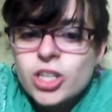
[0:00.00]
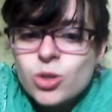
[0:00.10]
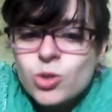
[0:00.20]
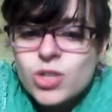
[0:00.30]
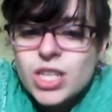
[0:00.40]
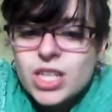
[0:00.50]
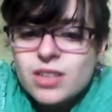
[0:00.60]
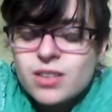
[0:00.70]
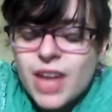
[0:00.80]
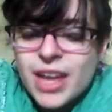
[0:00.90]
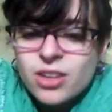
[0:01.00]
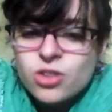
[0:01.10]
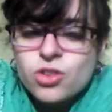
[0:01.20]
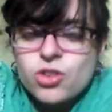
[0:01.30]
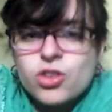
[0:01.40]
and use these
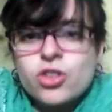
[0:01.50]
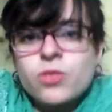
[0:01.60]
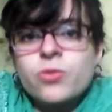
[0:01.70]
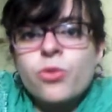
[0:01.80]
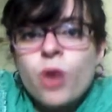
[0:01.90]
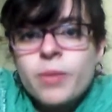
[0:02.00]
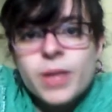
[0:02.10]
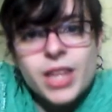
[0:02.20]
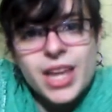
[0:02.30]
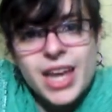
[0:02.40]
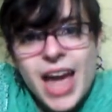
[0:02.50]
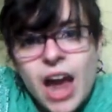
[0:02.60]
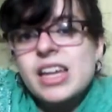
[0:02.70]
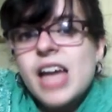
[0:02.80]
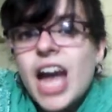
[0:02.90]
answers to
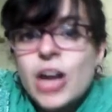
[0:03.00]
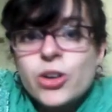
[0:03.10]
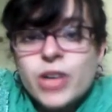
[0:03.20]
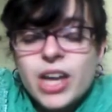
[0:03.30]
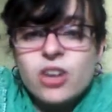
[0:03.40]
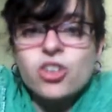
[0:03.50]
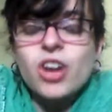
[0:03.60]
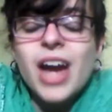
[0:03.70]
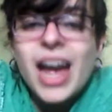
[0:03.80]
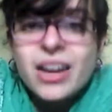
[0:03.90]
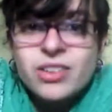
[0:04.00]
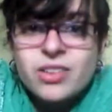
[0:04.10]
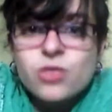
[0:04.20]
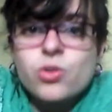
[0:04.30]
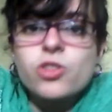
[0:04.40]
formulate how your character
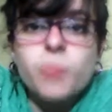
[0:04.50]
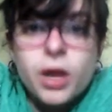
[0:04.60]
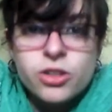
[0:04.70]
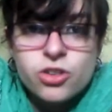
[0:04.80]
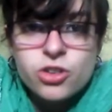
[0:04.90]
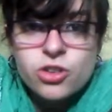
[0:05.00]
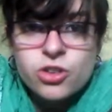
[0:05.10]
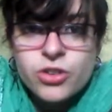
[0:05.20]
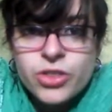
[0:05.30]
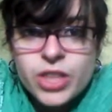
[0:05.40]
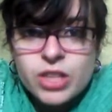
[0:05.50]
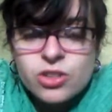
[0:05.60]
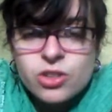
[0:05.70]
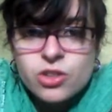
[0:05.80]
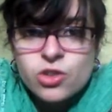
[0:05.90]
acts and responds to
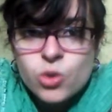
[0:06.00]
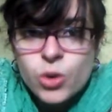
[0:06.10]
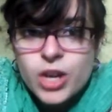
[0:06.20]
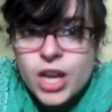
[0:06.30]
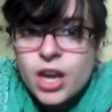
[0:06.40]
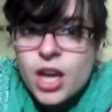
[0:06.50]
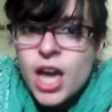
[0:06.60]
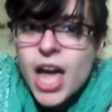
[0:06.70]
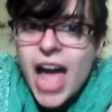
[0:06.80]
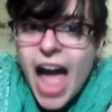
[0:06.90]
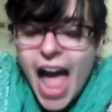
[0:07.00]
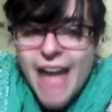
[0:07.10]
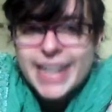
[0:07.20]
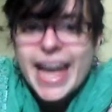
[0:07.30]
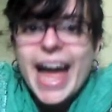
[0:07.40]
certain things in a story,
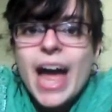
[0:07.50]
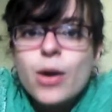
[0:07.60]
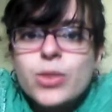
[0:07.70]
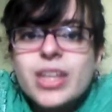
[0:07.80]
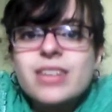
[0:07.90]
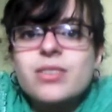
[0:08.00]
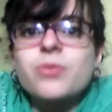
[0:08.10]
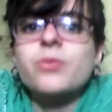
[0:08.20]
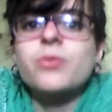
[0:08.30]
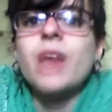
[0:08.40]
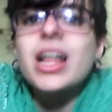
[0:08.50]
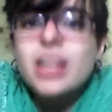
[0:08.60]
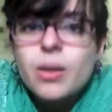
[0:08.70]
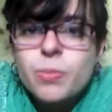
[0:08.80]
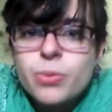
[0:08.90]
and how they
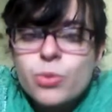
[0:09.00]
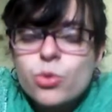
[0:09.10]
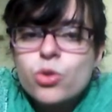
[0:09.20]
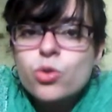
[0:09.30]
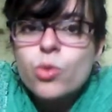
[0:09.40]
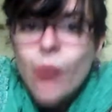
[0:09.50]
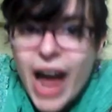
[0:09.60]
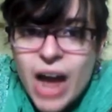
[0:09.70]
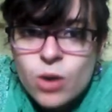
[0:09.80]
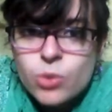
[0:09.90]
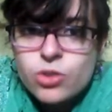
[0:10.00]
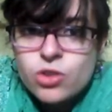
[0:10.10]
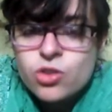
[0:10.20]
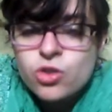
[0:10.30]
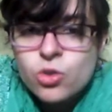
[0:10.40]
develop
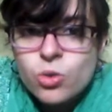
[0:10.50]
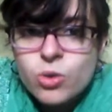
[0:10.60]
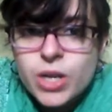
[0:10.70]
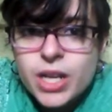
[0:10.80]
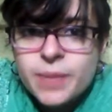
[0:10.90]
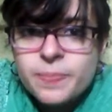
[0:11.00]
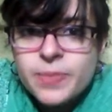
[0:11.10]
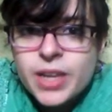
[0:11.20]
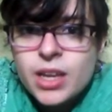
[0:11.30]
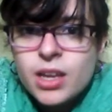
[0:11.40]
throughout the story.